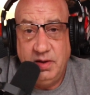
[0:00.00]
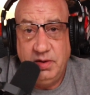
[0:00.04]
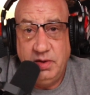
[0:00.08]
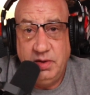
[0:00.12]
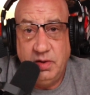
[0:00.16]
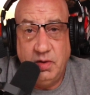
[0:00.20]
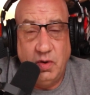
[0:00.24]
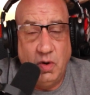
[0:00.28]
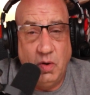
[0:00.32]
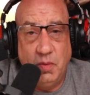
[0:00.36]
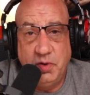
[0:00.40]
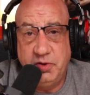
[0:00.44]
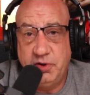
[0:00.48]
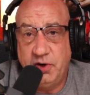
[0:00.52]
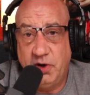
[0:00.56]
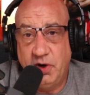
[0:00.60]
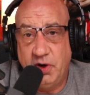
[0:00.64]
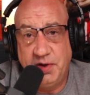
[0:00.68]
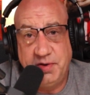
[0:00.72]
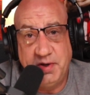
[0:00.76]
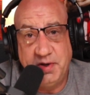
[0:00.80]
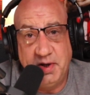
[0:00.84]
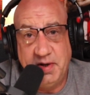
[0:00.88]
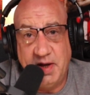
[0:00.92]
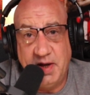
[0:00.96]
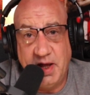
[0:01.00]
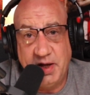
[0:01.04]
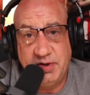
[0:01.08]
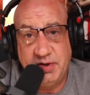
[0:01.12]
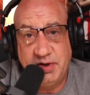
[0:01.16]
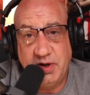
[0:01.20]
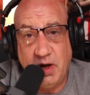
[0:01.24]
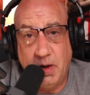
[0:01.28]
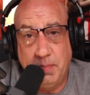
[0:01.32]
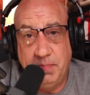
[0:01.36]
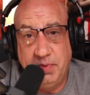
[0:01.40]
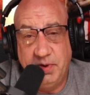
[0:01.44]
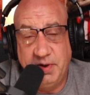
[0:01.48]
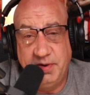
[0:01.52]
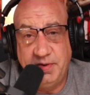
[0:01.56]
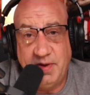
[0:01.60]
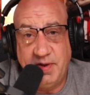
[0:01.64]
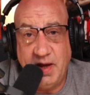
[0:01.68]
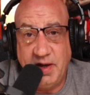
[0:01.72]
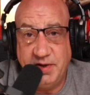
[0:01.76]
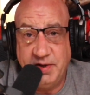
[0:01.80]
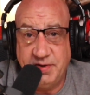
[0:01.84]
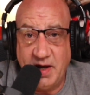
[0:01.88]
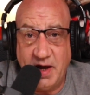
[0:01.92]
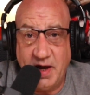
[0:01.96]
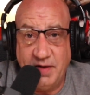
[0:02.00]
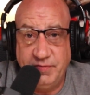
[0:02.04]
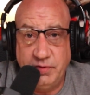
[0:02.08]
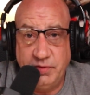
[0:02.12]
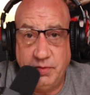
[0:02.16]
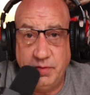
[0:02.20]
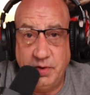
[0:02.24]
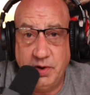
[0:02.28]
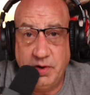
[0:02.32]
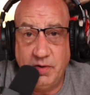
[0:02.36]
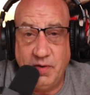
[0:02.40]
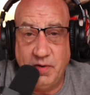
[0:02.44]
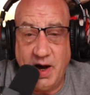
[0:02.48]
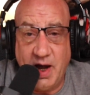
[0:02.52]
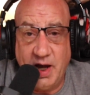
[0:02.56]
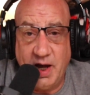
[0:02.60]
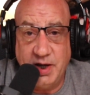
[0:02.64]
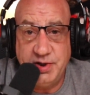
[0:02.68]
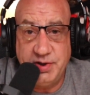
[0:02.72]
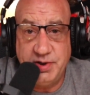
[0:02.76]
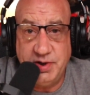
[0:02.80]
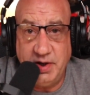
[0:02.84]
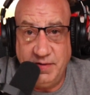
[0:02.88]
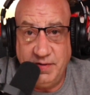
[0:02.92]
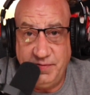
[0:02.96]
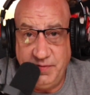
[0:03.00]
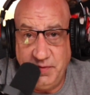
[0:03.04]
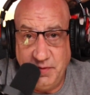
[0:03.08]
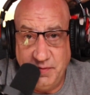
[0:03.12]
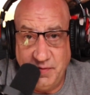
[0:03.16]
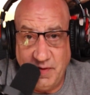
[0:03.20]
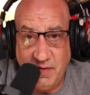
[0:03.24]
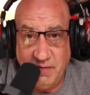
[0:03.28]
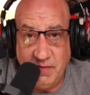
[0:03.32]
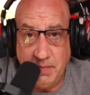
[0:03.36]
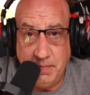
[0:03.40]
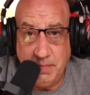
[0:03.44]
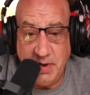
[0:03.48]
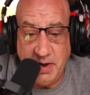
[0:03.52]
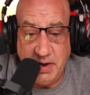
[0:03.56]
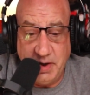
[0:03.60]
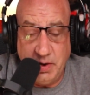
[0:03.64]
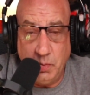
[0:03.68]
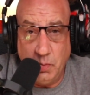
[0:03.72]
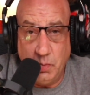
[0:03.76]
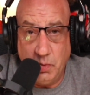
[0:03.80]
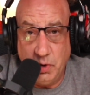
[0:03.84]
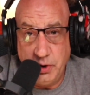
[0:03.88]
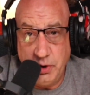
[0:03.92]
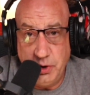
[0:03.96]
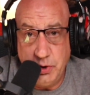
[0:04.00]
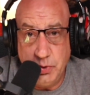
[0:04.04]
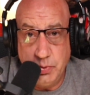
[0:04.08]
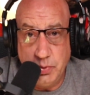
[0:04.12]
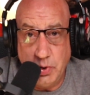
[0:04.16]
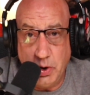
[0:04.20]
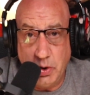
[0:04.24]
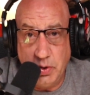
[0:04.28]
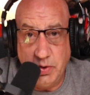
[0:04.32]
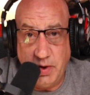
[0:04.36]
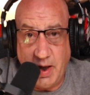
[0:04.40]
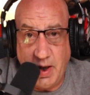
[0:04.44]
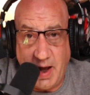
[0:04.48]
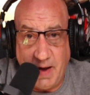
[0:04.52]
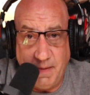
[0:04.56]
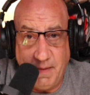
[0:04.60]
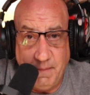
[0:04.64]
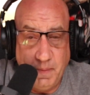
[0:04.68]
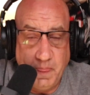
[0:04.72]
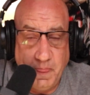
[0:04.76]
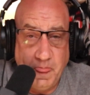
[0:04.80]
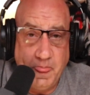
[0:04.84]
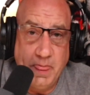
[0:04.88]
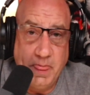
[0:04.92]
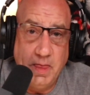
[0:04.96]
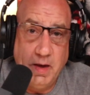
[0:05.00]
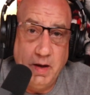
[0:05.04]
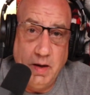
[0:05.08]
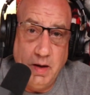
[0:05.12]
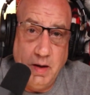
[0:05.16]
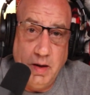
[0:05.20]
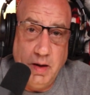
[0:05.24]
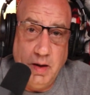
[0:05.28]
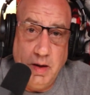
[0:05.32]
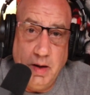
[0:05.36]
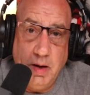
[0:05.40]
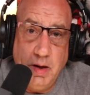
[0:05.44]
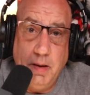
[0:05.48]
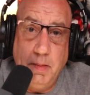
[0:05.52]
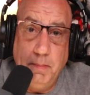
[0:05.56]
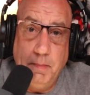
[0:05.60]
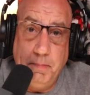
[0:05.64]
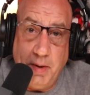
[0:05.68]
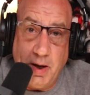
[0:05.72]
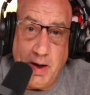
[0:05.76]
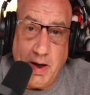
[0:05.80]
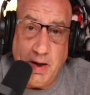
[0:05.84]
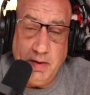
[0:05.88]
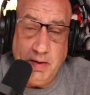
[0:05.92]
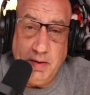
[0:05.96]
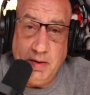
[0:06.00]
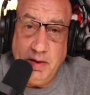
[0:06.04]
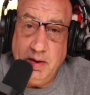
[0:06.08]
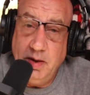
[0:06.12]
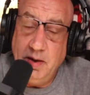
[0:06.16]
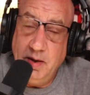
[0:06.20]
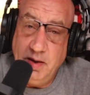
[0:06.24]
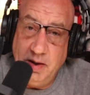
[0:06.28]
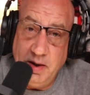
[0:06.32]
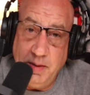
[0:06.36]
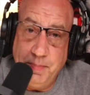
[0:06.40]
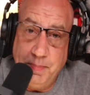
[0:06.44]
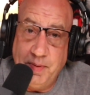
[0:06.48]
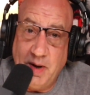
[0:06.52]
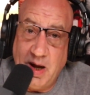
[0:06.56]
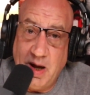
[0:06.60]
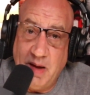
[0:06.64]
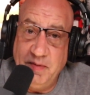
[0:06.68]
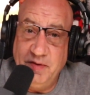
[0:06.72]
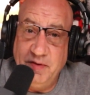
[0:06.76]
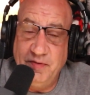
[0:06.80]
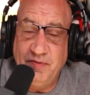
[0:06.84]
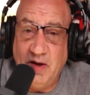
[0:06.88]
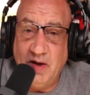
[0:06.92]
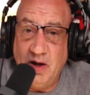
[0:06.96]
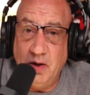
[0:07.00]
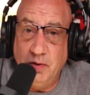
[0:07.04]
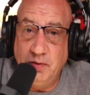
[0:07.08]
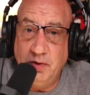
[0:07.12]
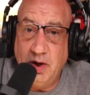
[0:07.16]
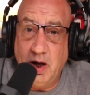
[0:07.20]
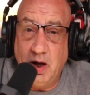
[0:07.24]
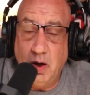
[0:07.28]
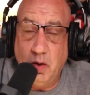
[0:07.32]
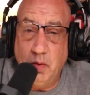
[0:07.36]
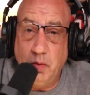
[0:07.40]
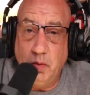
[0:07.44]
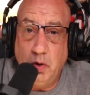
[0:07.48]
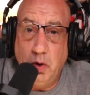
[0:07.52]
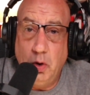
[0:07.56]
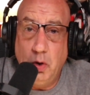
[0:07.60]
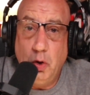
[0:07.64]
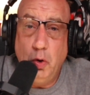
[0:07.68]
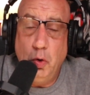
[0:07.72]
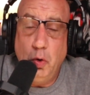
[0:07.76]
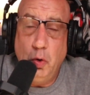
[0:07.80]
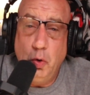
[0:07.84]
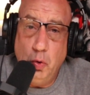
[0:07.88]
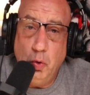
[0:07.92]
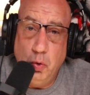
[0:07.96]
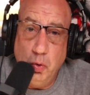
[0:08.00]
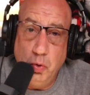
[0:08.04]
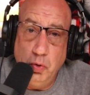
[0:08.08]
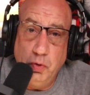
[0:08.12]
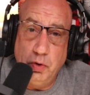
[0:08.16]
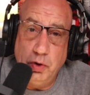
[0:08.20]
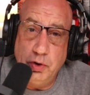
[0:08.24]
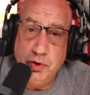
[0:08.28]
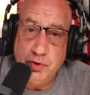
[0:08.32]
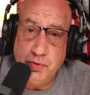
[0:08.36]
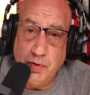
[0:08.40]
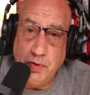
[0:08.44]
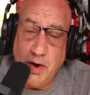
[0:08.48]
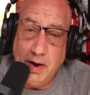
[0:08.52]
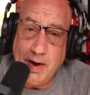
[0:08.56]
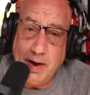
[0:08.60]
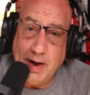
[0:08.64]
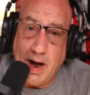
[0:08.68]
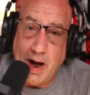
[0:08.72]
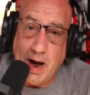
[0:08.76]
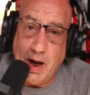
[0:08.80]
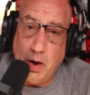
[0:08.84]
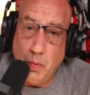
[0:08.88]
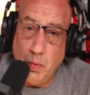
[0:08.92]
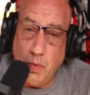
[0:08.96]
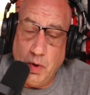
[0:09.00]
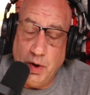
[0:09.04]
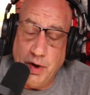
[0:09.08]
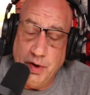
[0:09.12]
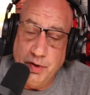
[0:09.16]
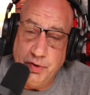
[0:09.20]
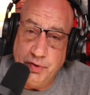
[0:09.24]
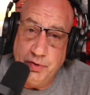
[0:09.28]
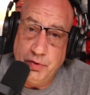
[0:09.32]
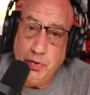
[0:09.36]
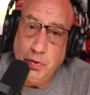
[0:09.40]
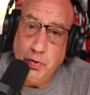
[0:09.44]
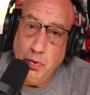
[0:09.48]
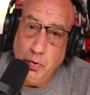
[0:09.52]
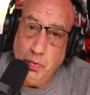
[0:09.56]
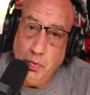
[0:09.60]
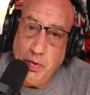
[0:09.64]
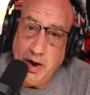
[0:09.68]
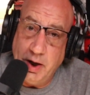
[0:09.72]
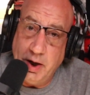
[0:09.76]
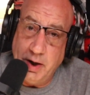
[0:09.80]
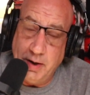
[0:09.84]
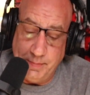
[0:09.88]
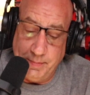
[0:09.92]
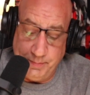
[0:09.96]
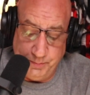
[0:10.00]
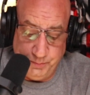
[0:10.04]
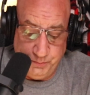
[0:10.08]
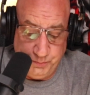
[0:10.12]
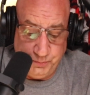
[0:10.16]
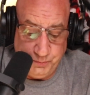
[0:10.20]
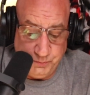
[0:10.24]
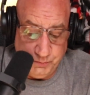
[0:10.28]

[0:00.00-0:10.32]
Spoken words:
You're always hurt the next couple of days after a crash. If you've ever been in one, you know that. But he probably found out who the drunk guy was who hit him.